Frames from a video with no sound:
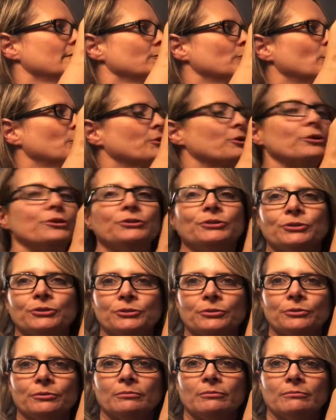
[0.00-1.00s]
what we're gonna
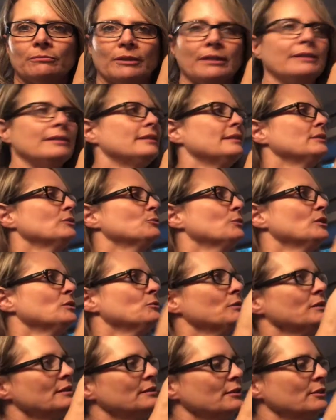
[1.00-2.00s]
do with these, once
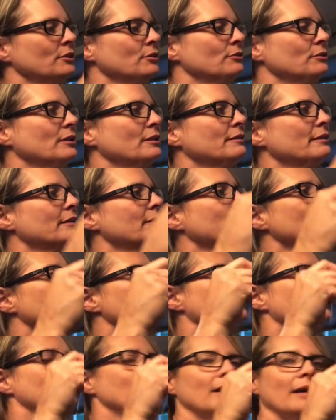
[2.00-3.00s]
we get the cone on there,
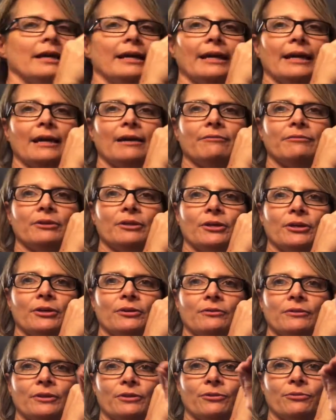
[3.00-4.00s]
I have
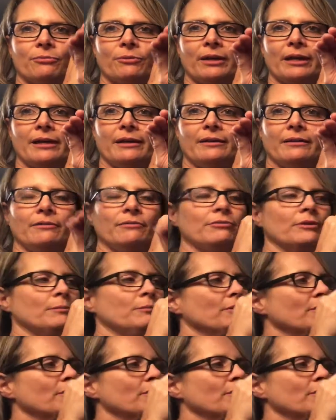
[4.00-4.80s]
the thread from